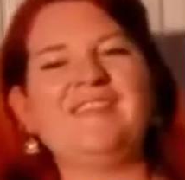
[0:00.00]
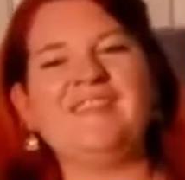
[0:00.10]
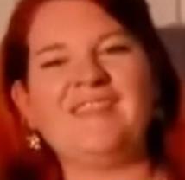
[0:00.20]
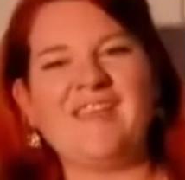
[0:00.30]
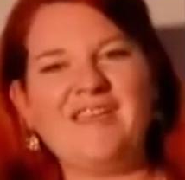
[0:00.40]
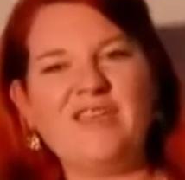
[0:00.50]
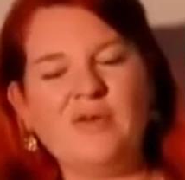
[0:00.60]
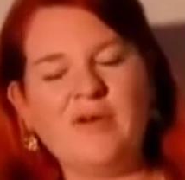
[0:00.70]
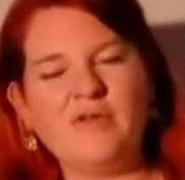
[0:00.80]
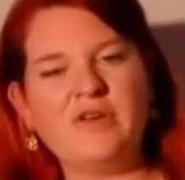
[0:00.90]
Thank you,
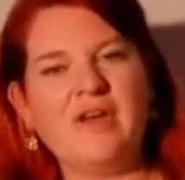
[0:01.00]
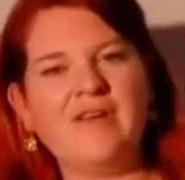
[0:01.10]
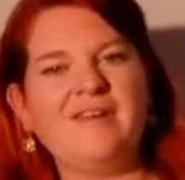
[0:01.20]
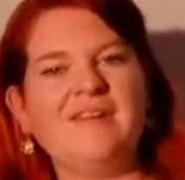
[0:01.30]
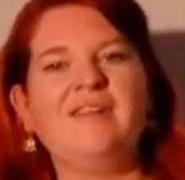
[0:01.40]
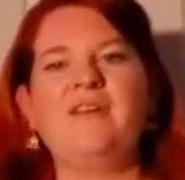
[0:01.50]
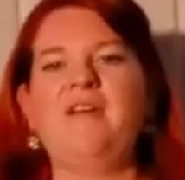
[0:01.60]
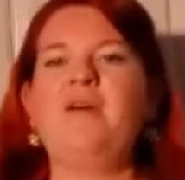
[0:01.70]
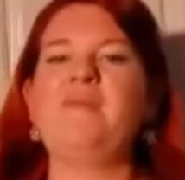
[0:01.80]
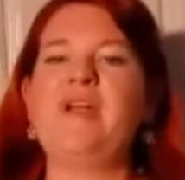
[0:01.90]
Reverend Donna.
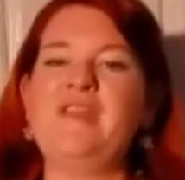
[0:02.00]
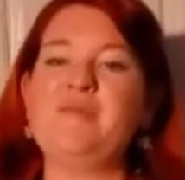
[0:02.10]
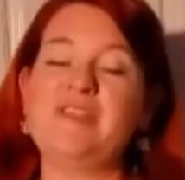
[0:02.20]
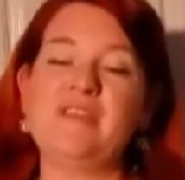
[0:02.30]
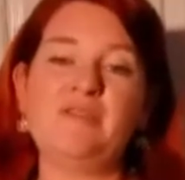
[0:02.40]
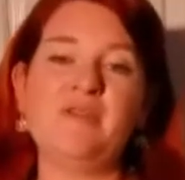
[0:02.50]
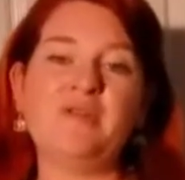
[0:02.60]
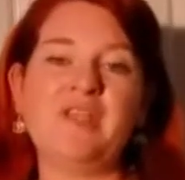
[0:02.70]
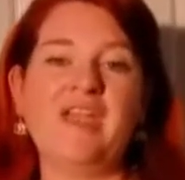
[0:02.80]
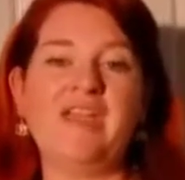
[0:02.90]
My name is Heather
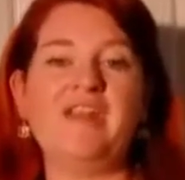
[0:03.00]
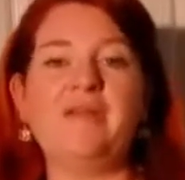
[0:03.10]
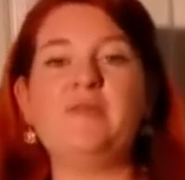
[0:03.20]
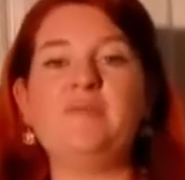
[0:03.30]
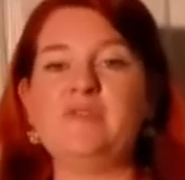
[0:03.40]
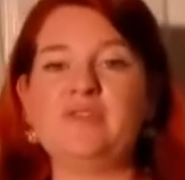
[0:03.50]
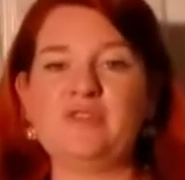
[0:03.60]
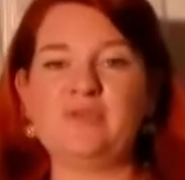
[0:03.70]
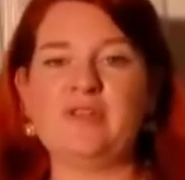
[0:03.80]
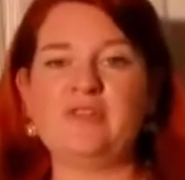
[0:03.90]
O'Day, and I'm the music
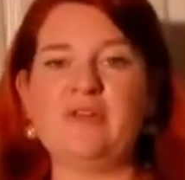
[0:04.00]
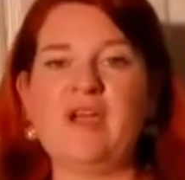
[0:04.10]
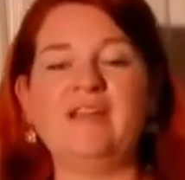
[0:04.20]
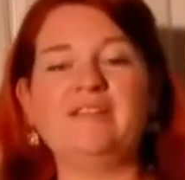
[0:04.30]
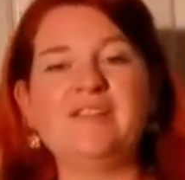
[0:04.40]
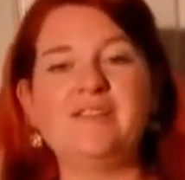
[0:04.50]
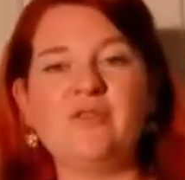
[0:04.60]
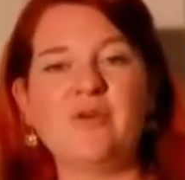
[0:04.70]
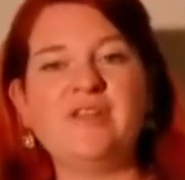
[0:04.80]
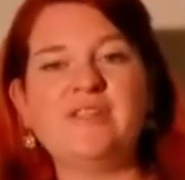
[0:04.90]
director at the
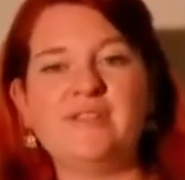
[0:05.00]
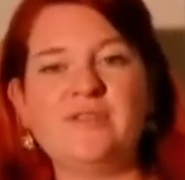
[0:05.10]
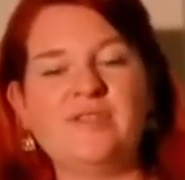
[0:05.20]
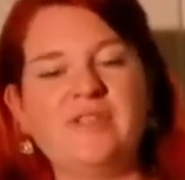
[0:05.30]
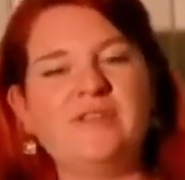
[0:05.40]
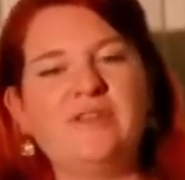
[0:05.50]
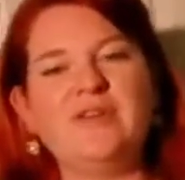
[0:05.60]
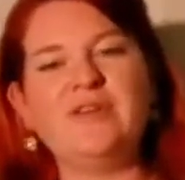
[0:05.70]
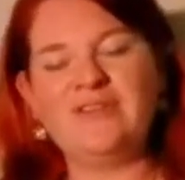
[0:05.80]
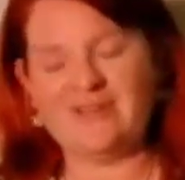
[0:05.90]
Sonoran Desert
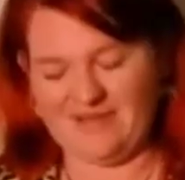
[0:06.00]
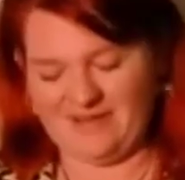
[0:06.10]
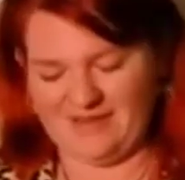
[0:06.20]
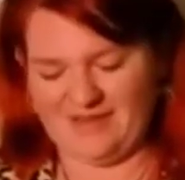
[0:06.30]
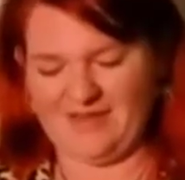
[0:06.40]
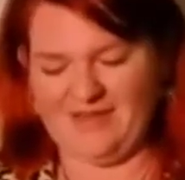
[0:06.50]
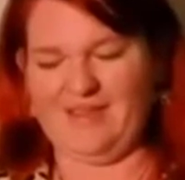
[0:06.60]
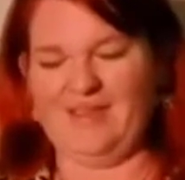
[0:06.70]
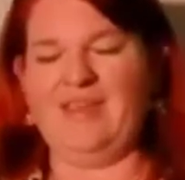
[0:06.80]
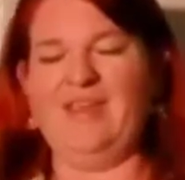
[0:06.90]
Center.
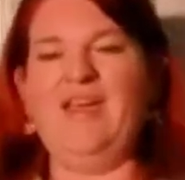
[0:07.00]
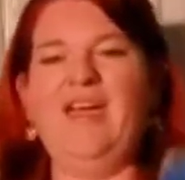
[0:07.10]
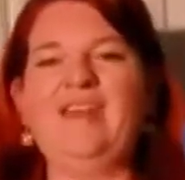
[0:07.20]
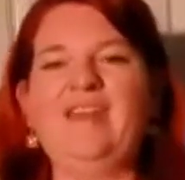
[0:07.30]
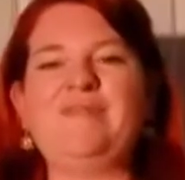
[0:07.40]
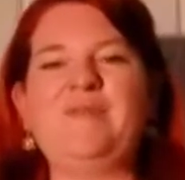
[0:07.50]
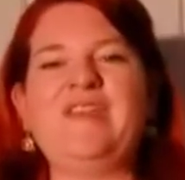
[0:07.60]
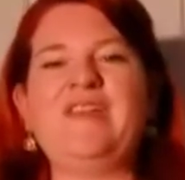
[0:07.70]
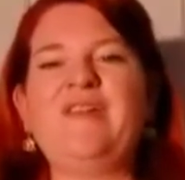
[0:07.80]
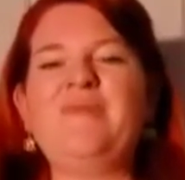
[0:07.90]
And let's
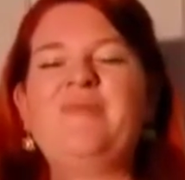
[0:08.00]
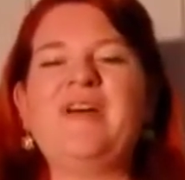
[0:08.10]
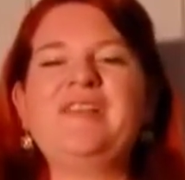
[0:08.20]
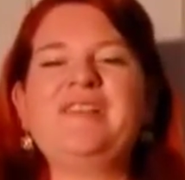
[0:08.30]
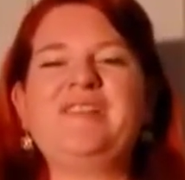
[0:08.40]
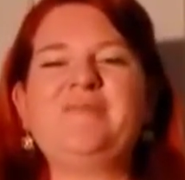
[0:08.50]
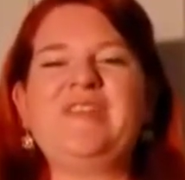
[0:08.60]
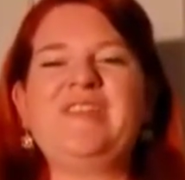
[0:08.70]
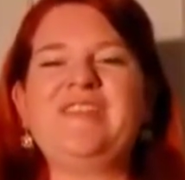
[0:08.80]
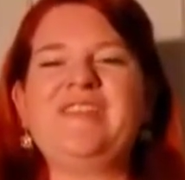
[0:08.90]
begin our bells to
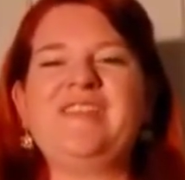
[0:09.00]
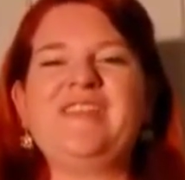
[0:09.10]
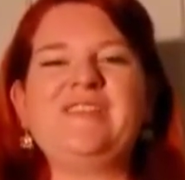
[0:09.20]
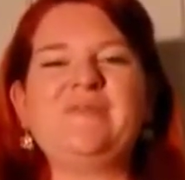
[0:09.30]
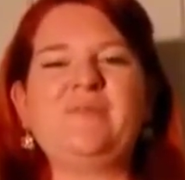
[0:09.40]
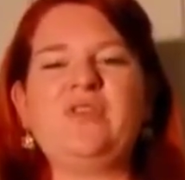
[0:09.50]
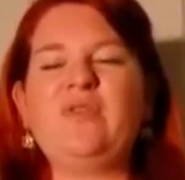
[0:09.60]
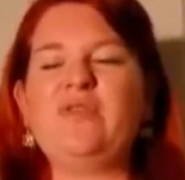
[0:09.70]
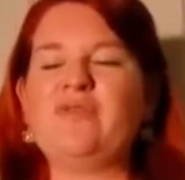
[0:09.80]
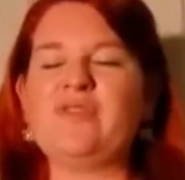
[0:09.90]
begin this
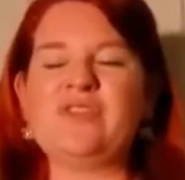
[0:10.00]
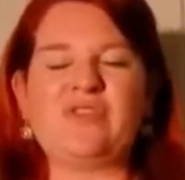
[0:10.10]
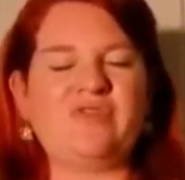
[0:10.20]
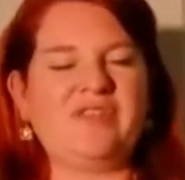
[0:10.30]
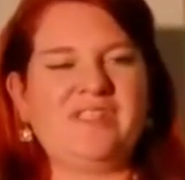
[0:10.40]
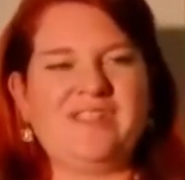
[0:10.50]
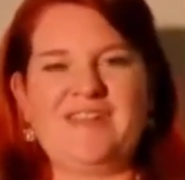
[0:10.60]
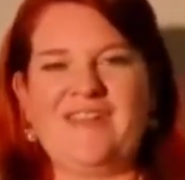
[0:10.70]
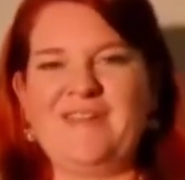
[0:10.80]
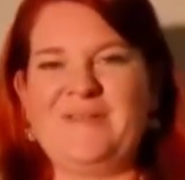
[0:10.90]
beautiful service today.